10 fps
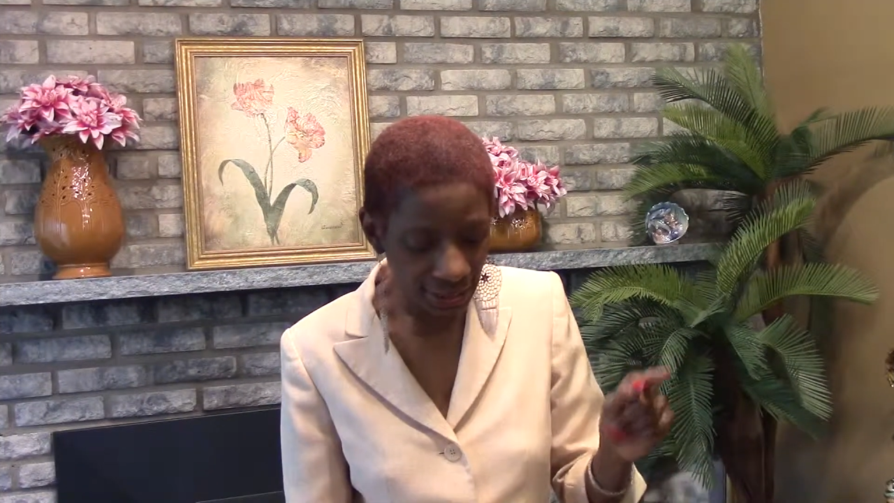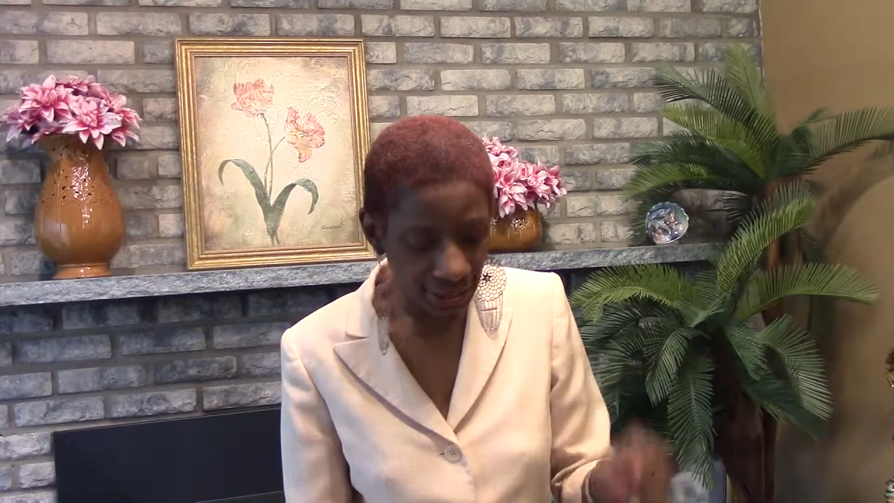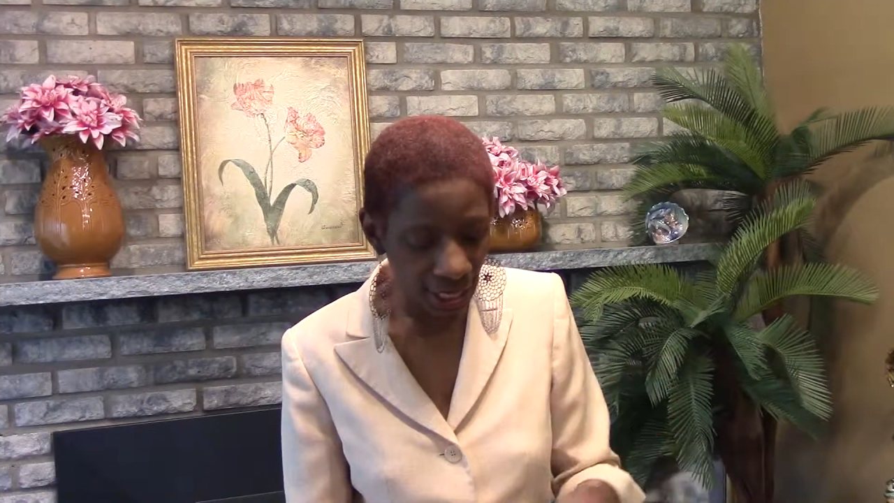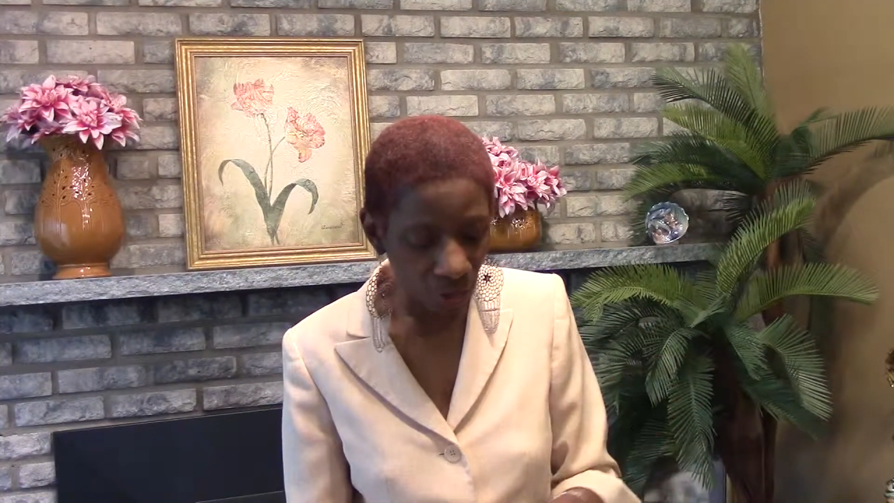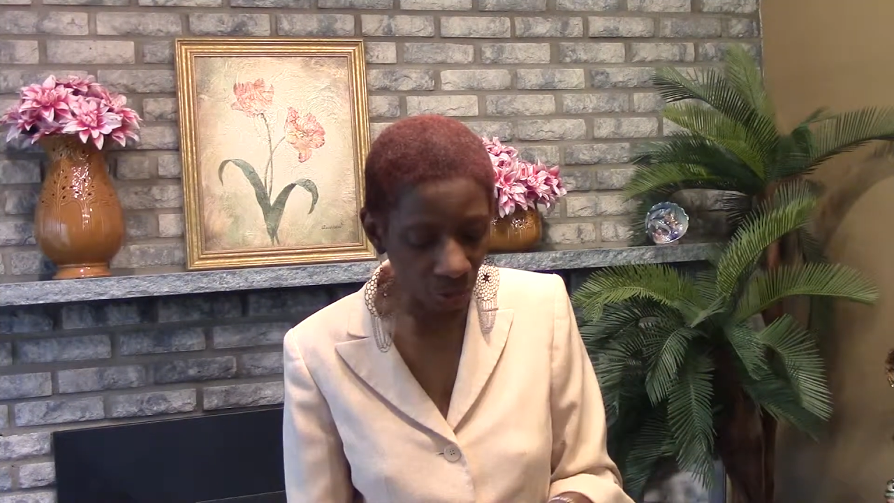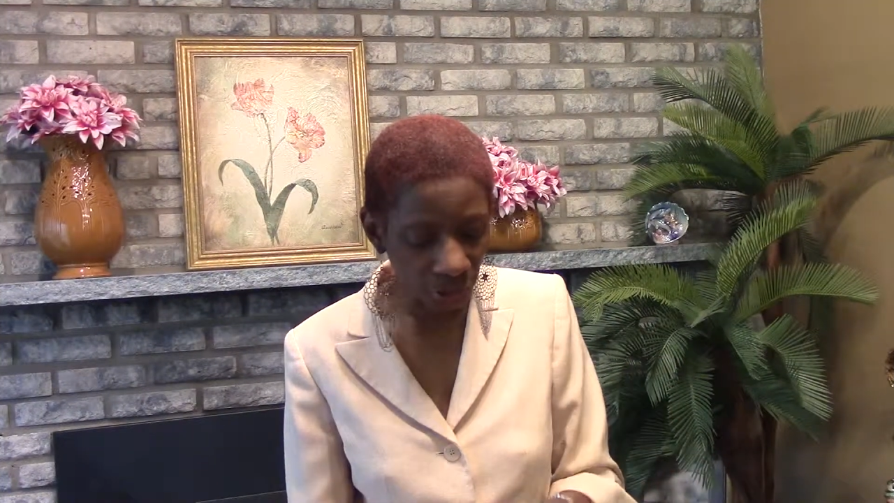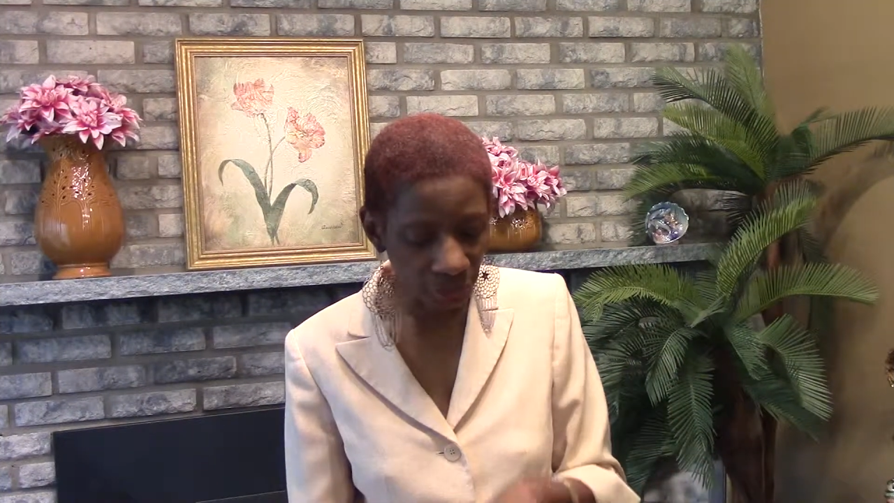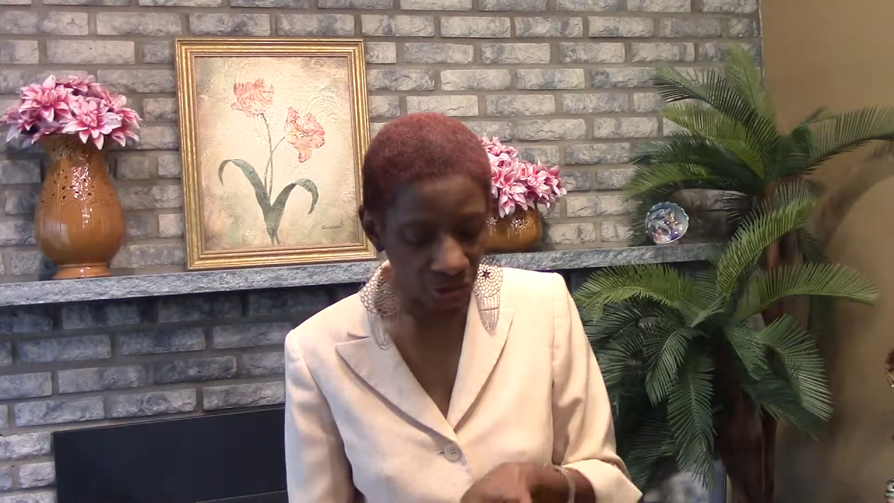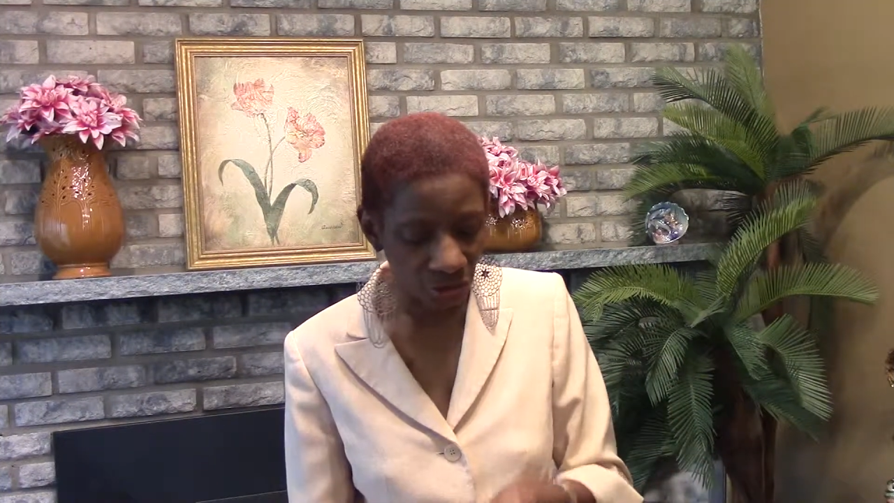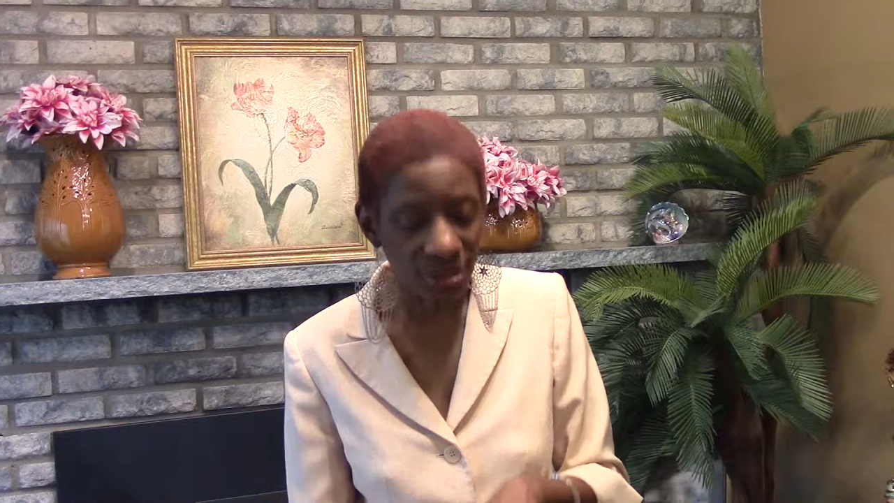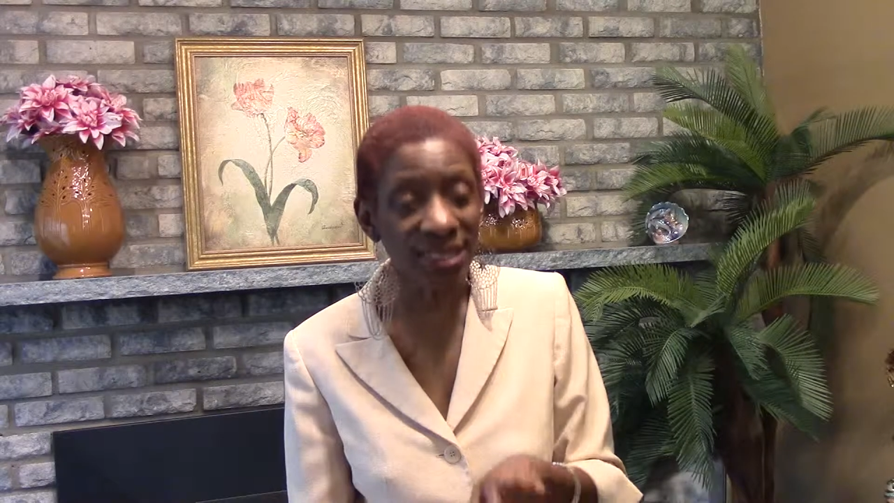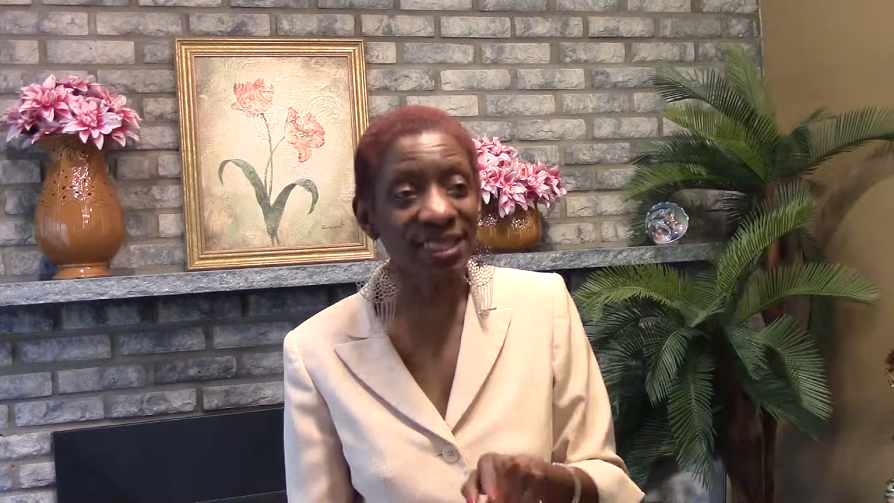he not only returned